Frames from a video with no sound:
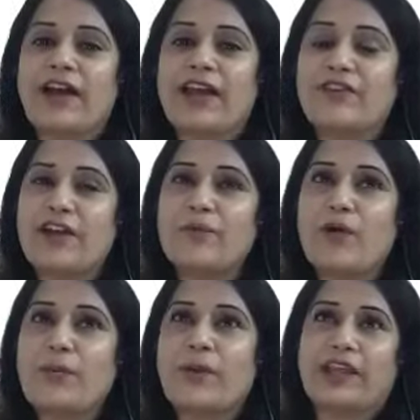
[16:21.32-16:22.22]
and one
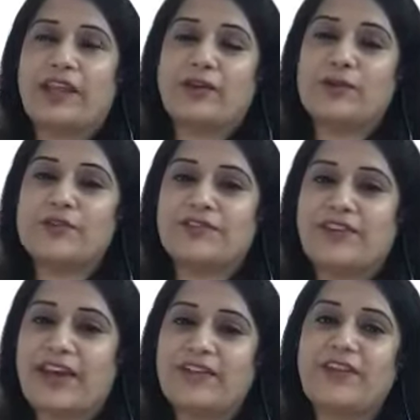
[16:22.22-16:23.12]
more breaking news,
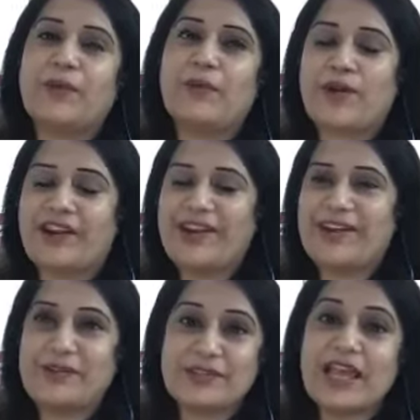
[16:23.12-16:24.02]
very, very important
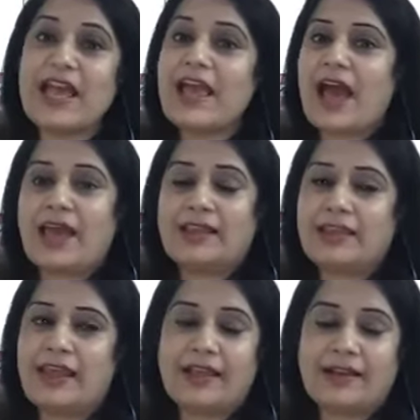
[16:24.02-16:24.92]
news. I
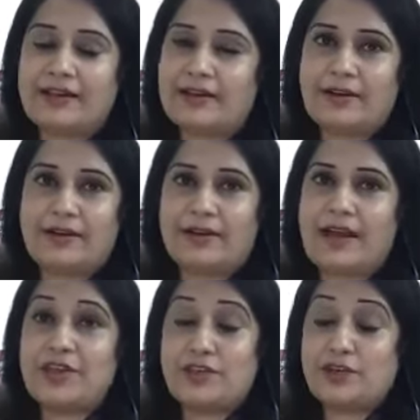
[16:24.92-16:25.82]
think uh, uh,
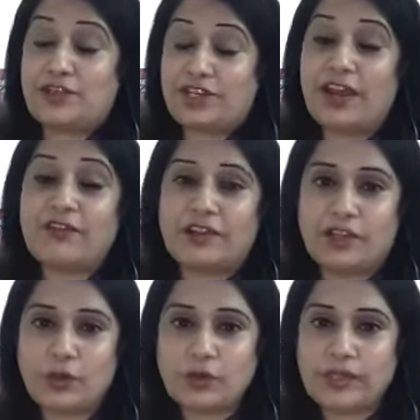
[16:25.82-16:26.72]
I should share with
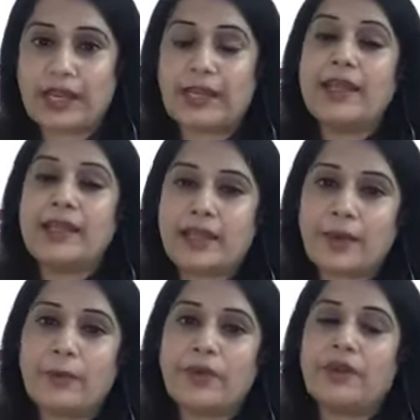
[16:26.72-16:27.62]
you that
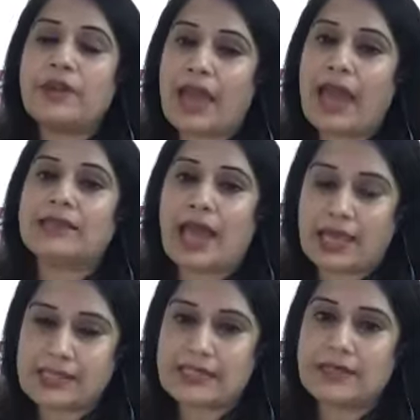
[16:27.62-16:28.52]
Cambrian at
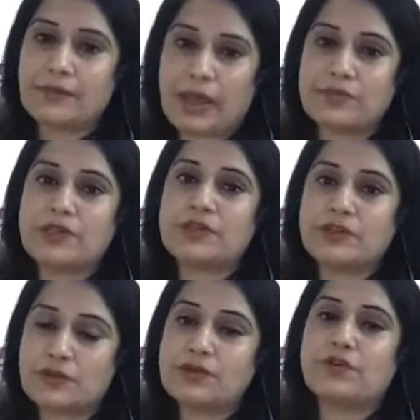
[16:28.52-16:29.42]
Hanson, Brampton,
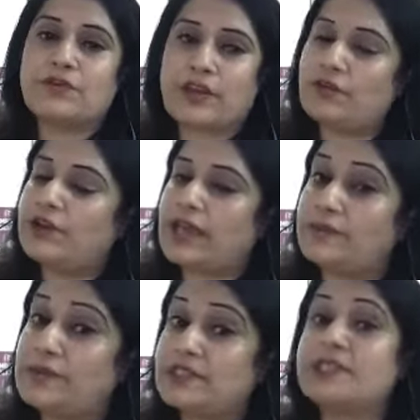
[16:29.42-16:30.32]
Toronto, Vancouver
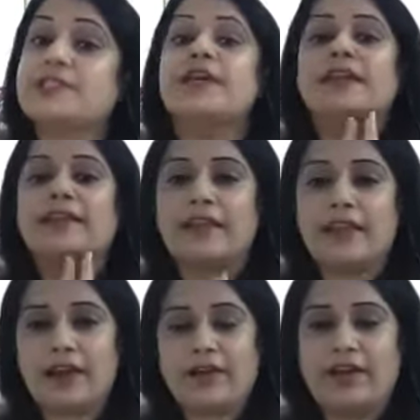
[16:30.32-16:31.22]
campuses, they
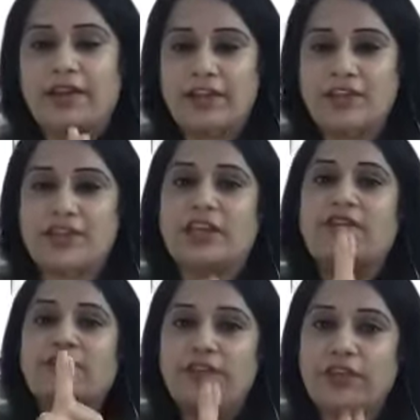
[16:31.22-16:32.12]
are
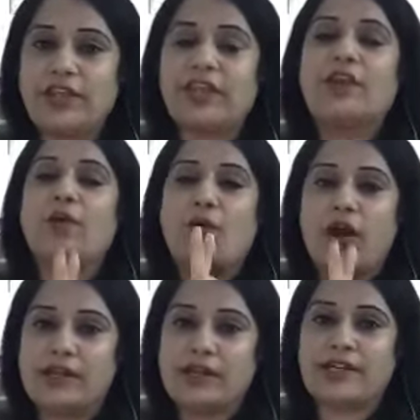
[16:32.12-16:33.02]
arranging free
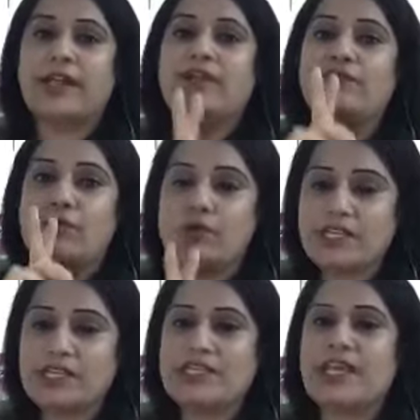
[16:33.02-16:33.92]
quarantine
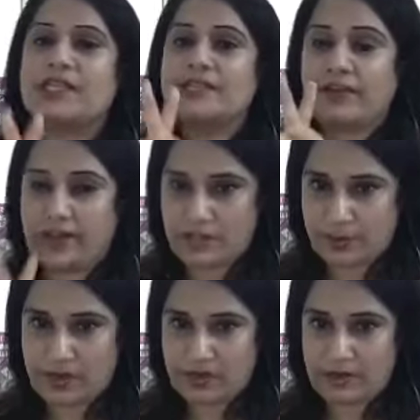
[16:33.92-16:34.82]
fourteen days
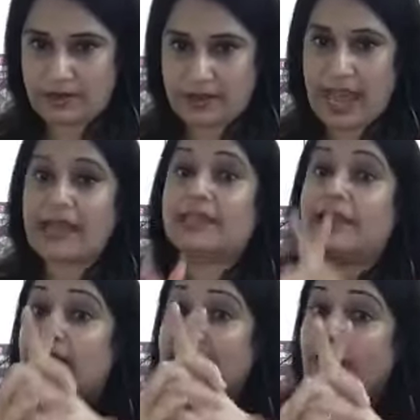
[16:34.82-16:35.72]
arrangement at
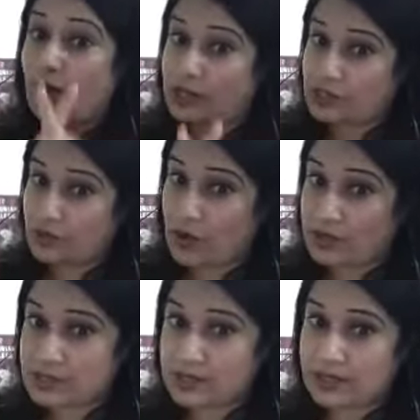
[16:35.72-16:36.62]
their college
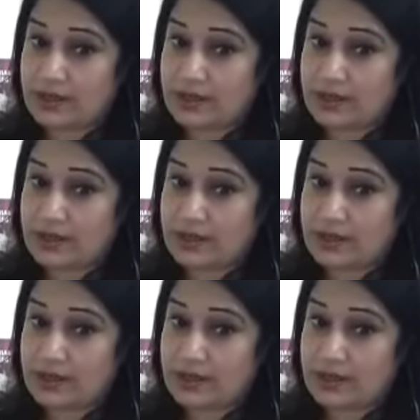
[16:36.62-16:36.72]
cost.